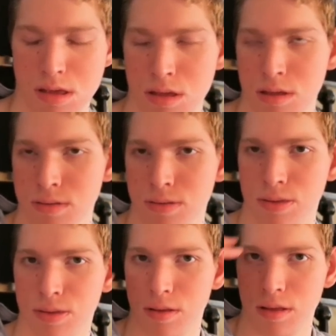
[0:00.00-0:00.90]

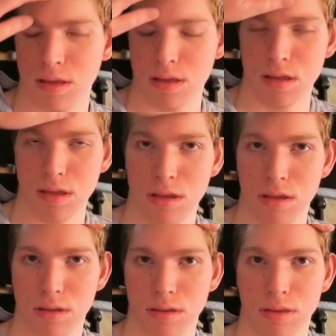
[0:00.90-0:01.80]

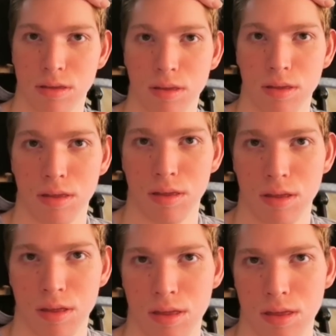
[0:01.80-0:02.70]

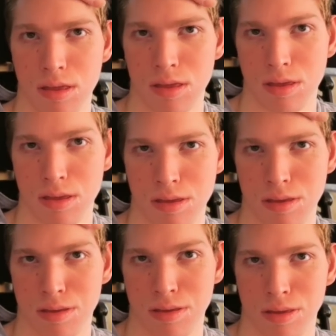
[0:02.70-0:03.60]

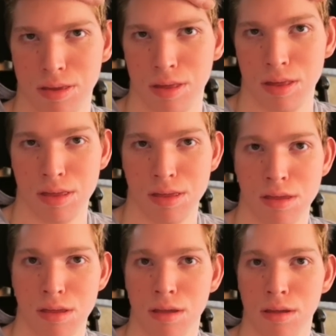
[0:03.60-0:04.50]

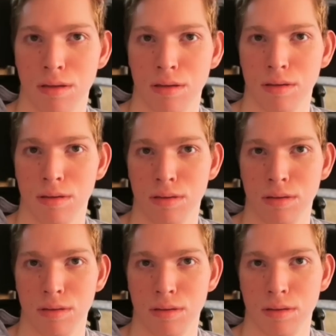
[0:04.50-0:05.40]

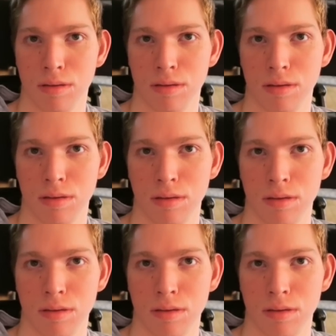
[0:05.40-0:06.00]
Nothing is said.